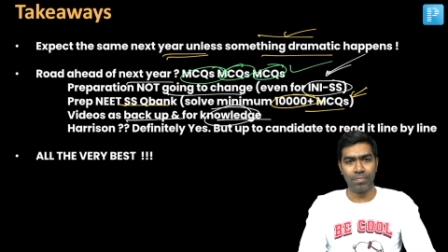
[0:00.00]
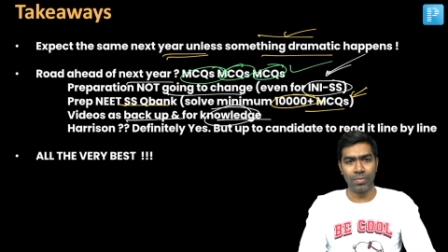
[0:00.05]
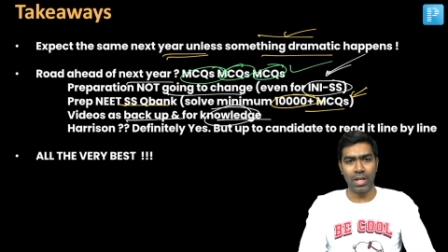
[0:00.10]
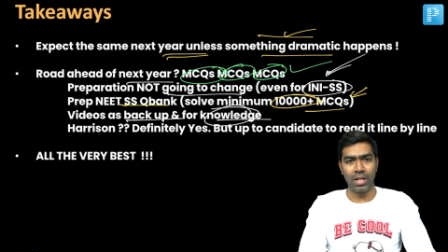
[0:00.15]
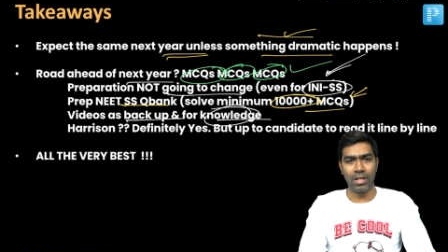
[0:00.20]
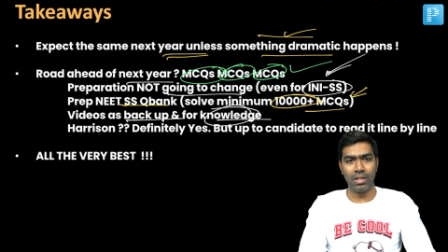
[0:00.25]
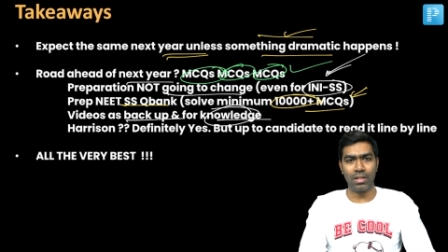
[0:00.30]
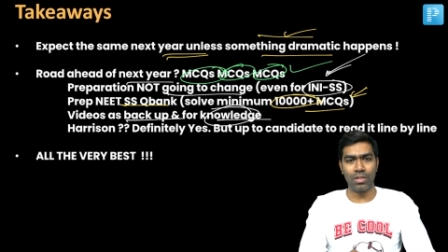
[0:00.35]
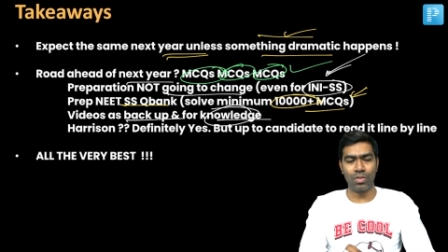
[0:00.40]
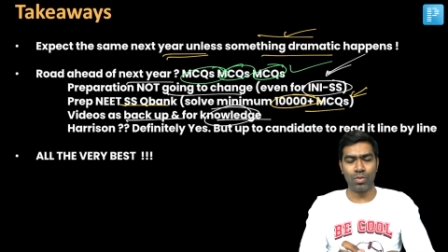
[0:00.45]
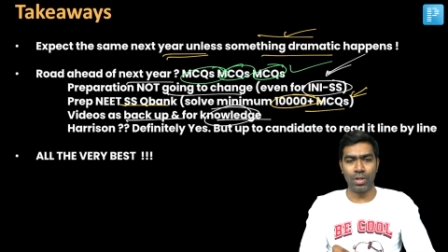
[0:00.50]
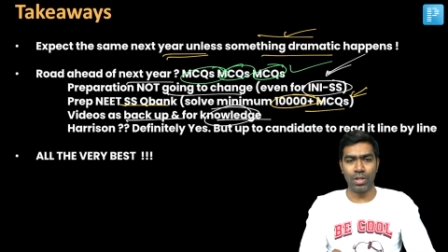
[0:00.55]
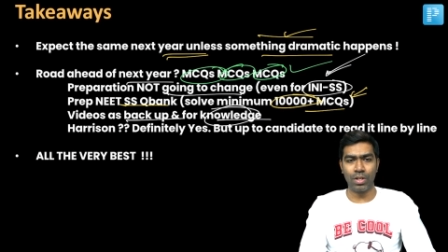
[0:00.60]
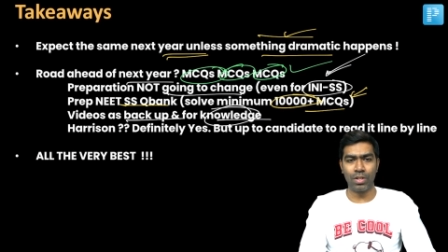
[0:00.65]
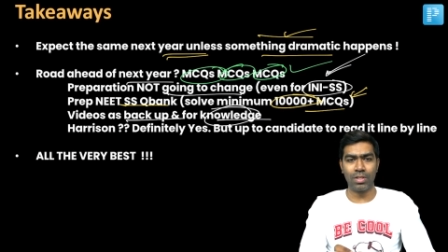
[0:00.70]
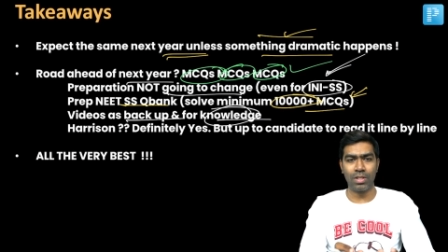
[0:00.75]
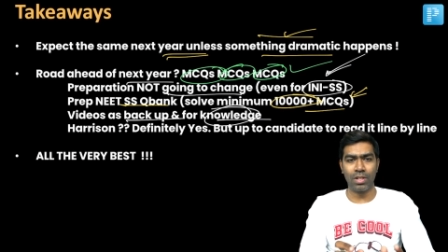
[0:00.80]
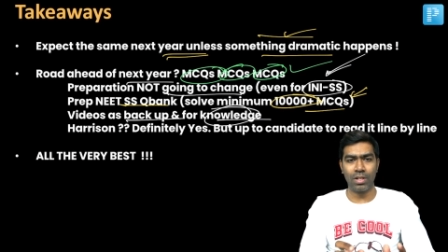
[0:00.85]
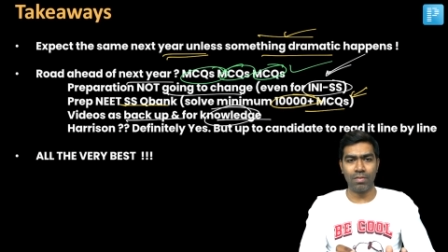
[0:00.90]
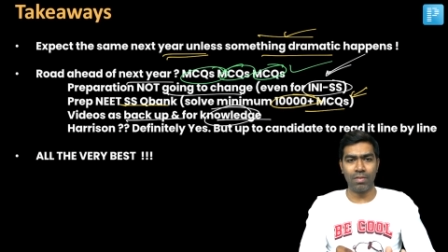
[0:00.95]
and that's going to
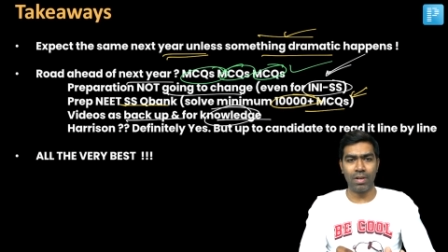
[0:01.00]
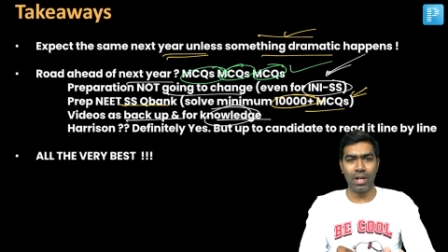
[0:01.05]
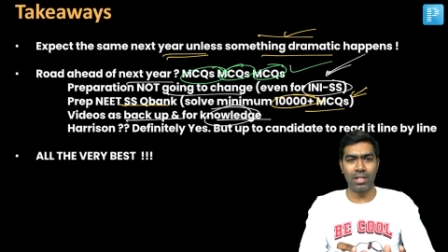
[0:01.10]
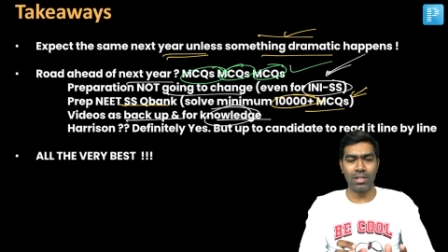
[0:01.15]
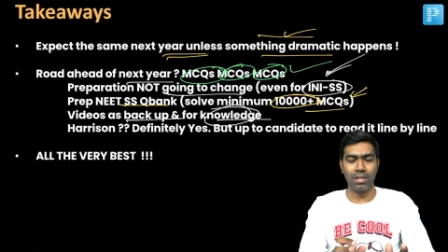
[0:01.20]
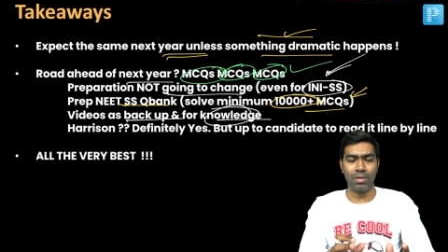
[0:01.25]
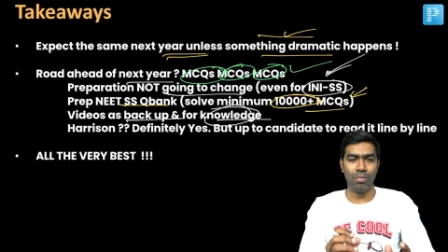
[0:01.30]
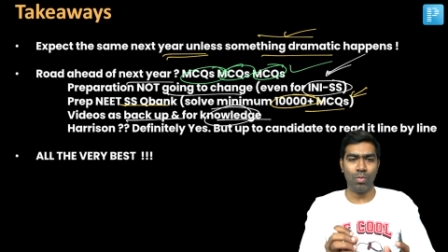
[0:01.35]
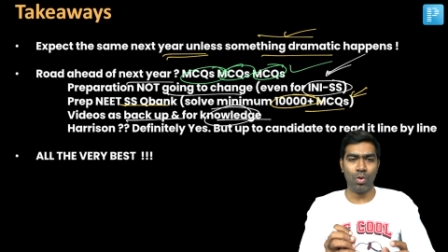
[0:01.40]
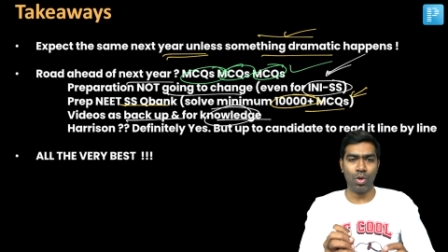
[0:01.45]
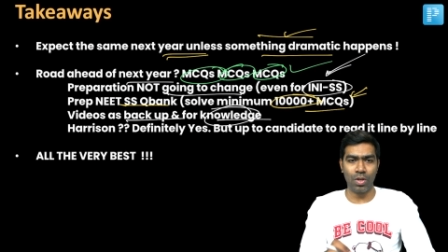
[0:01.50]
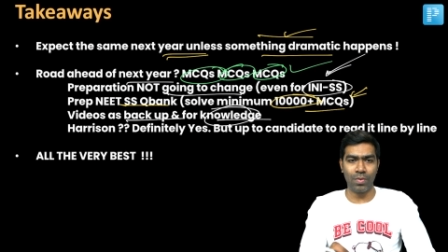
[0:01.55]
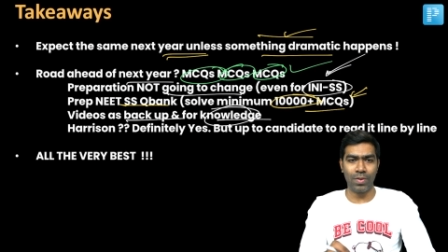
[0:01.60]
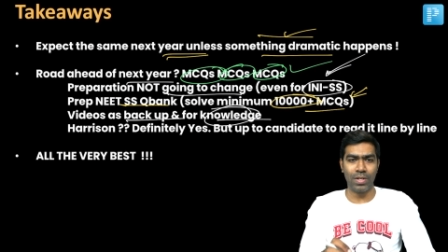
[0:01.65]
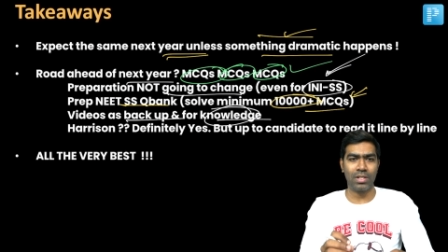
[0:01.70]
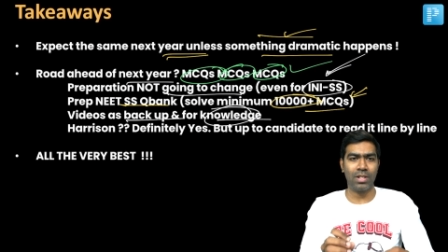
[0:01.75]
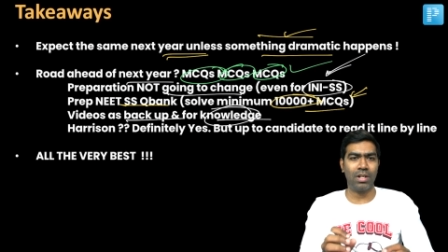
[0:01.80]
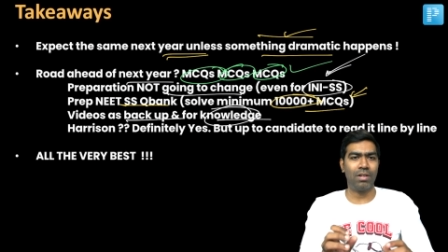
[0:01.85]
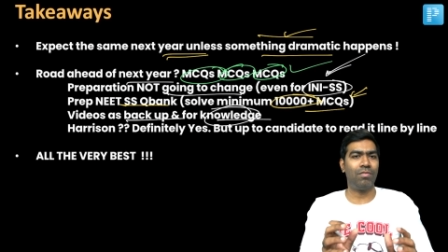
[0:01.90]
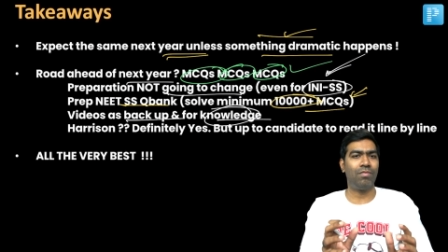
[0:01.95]
serve as a
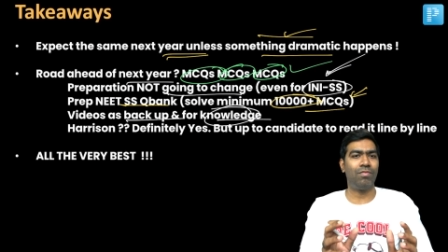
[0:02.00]
motivation and